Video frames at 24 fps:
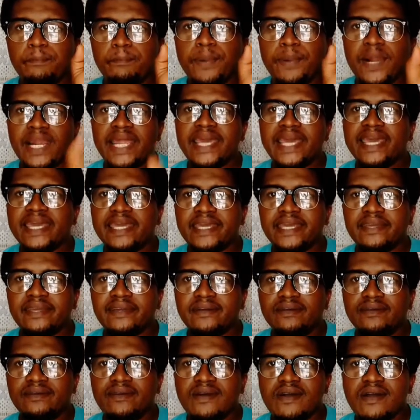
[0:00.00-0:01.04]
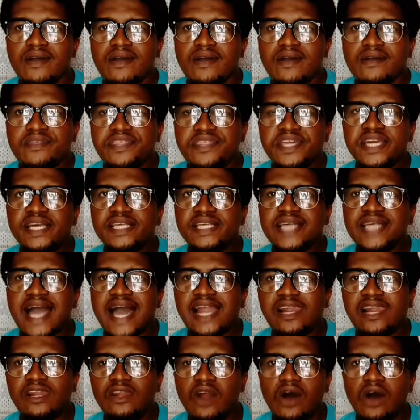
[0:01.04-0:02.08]
play, these are
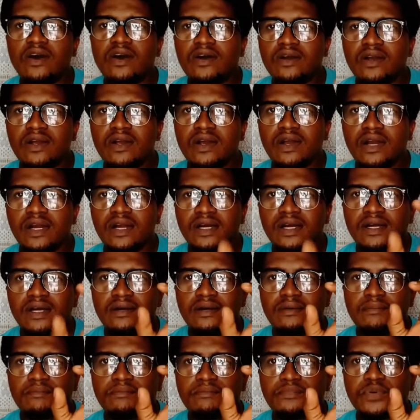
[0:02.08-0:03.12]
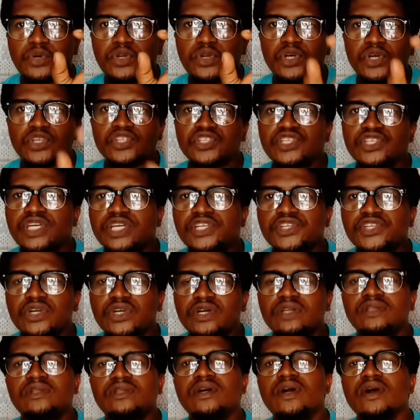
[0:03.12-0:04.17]
long
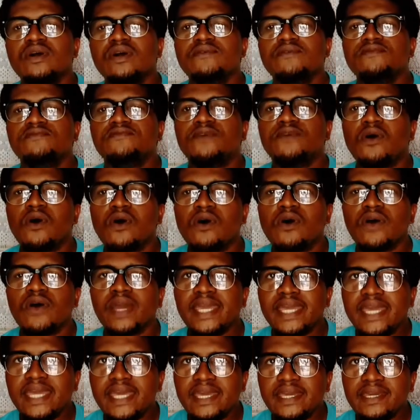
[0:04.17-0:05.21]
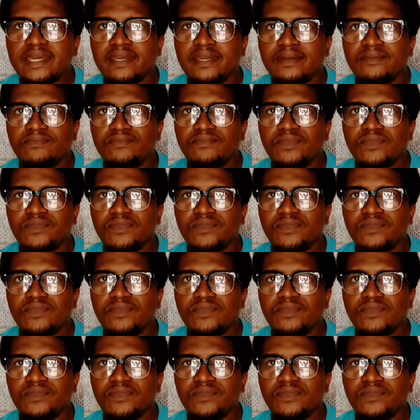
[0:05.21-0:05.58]
pronunciation for A.